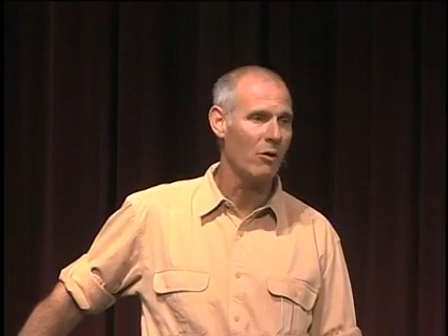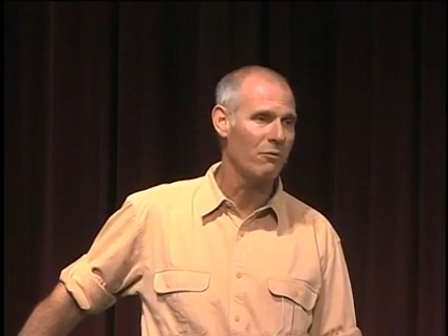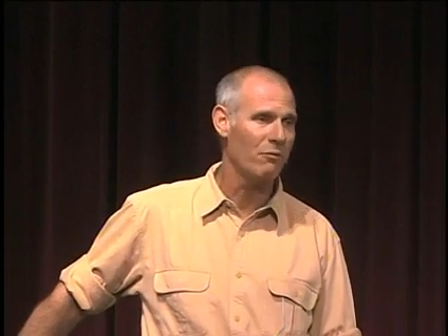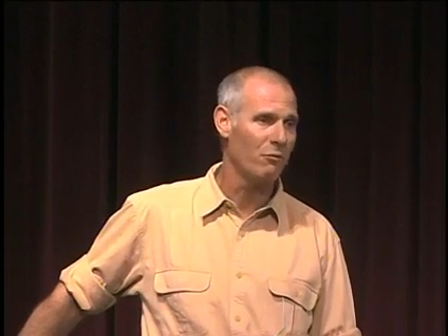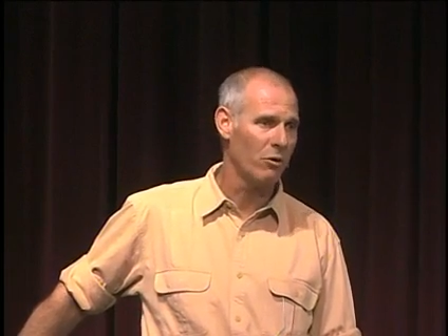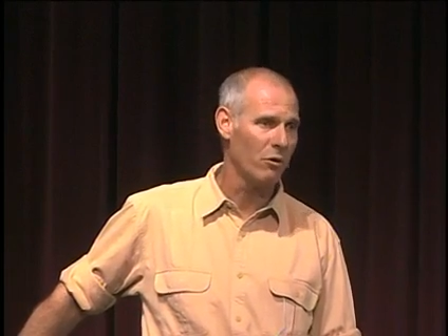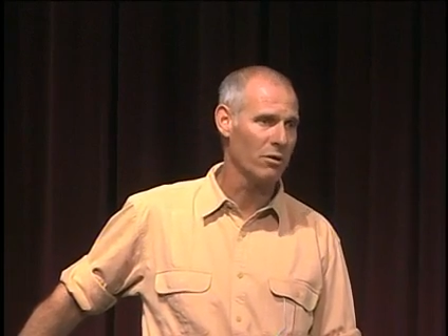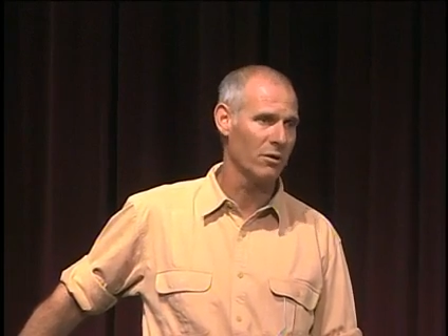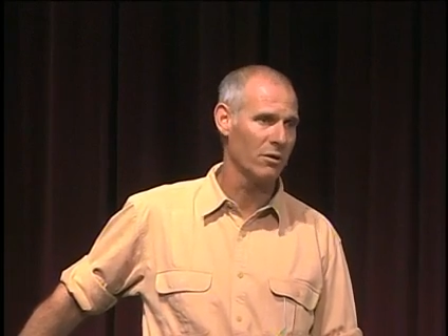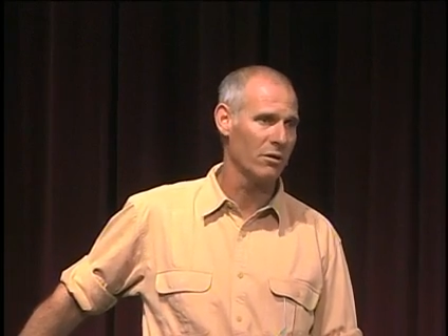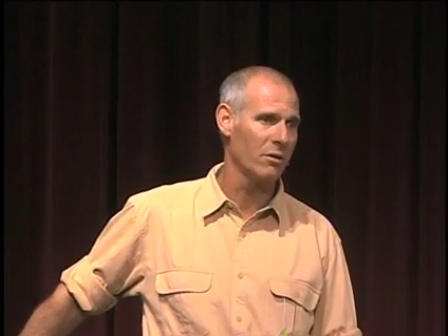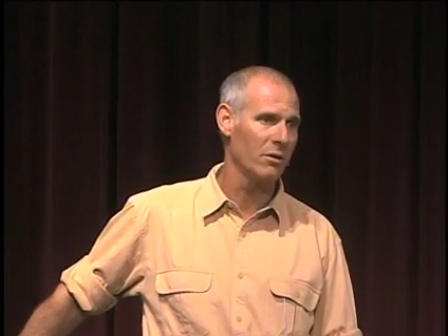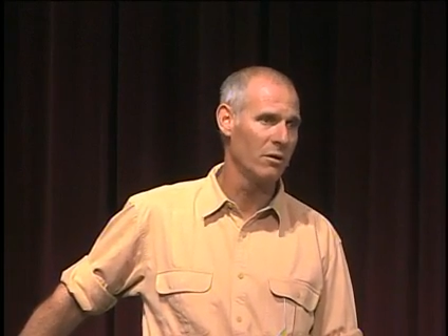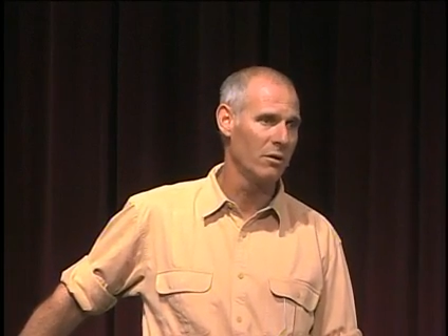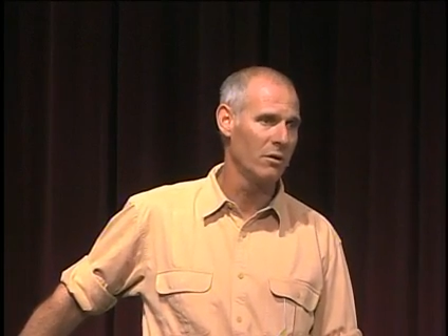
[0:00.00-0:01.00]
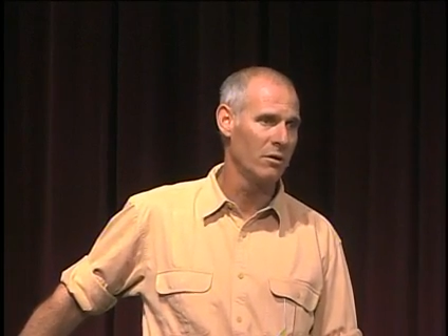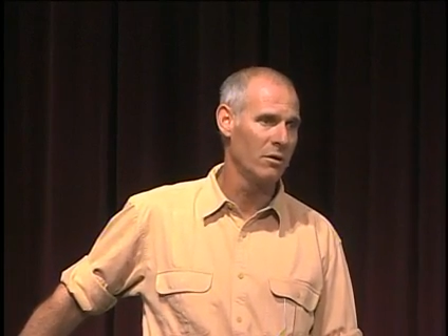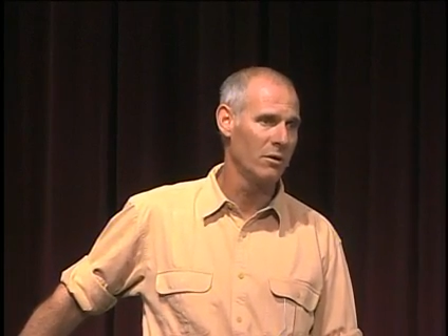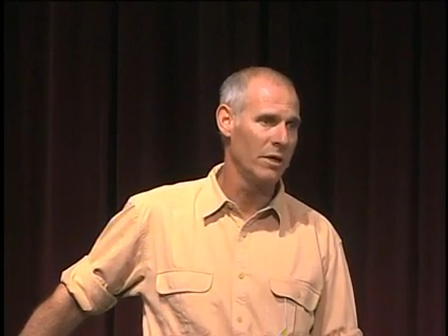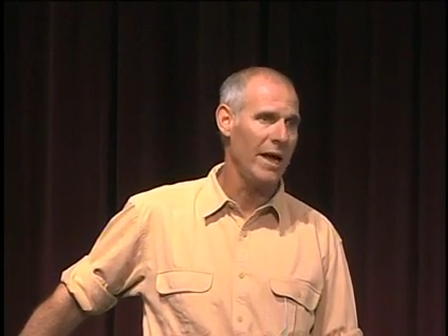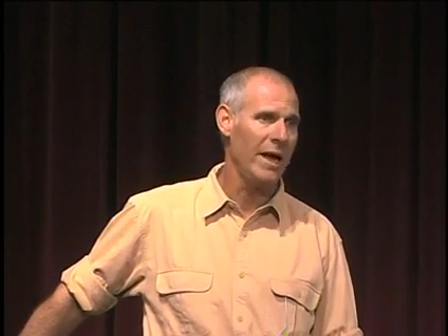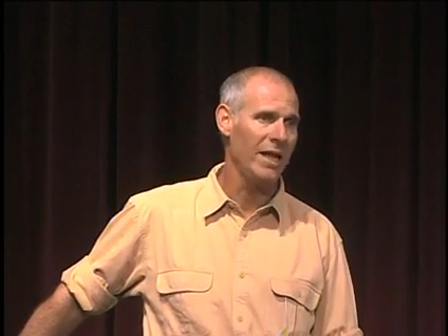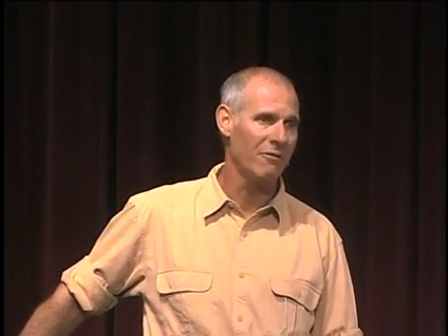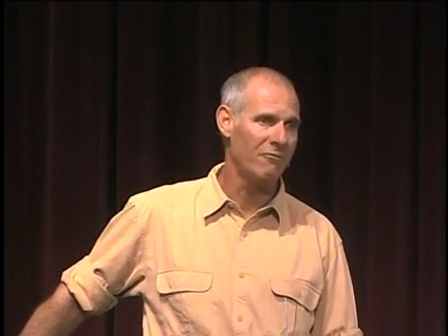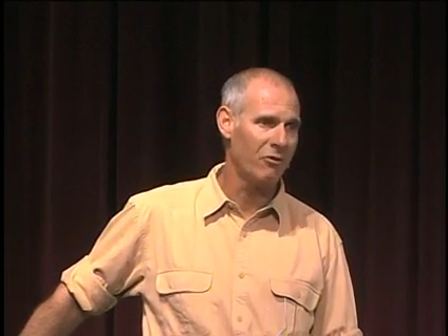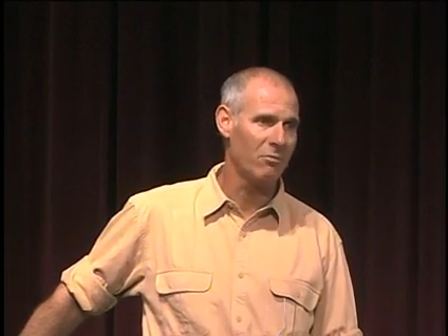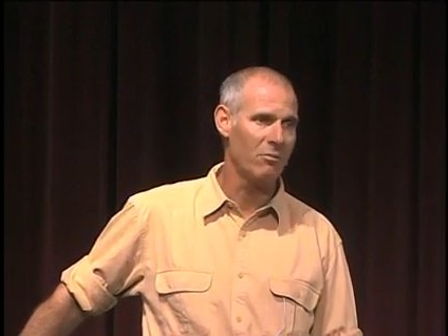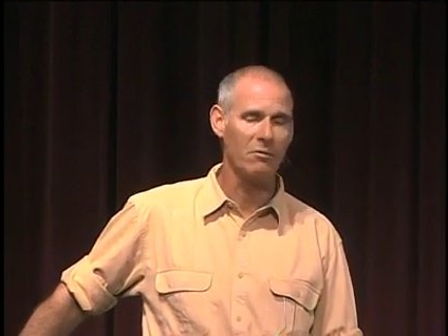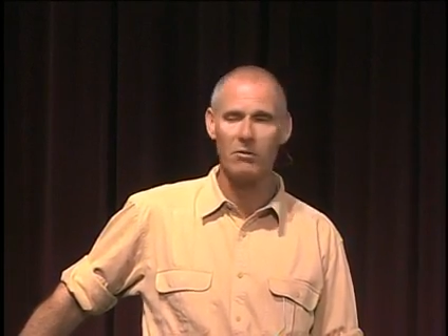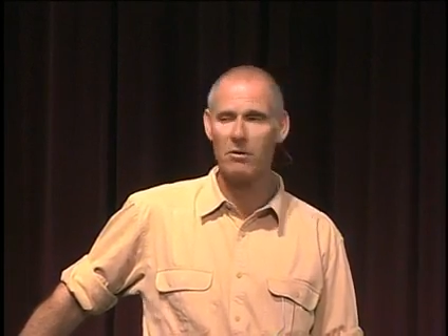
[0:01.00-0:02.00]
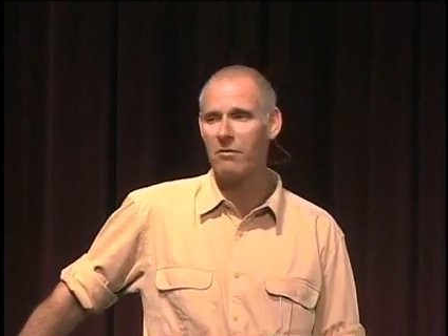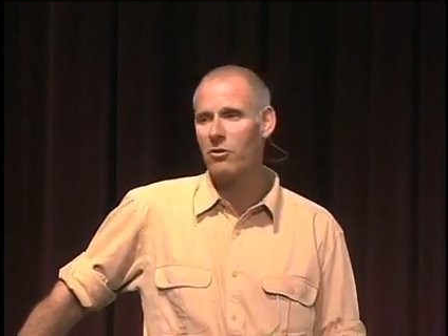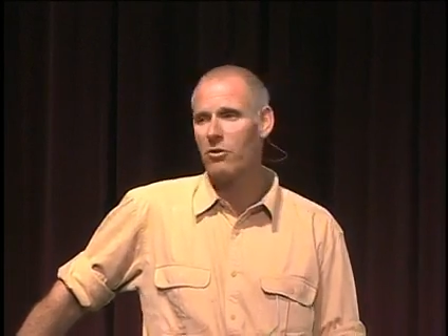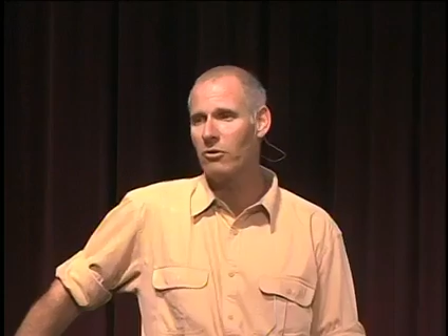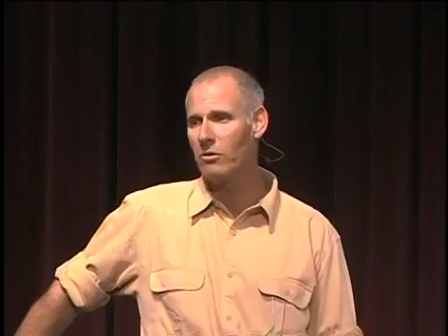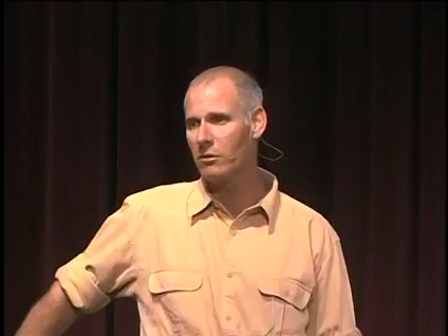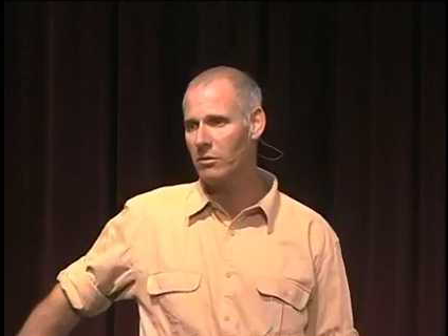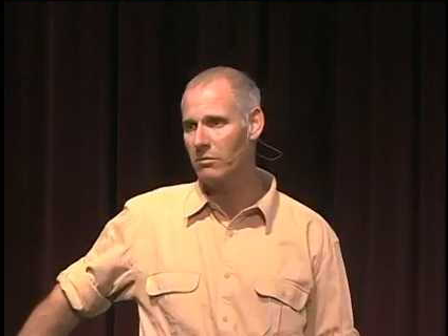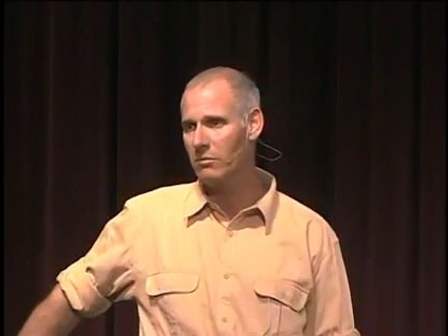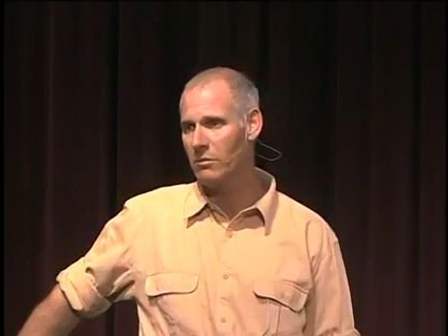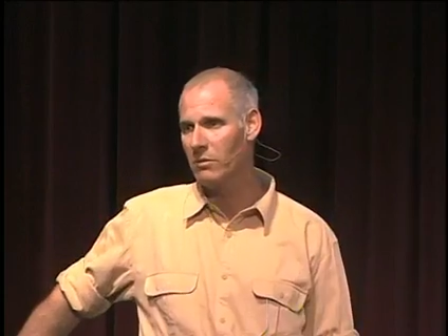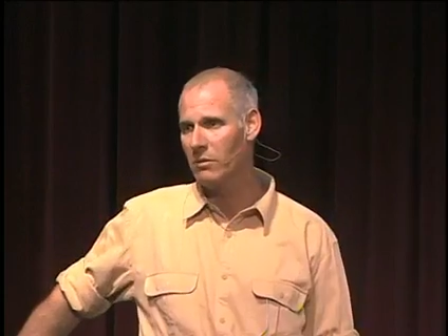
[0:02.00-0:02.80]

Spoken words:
of water in the form of the River Jordan.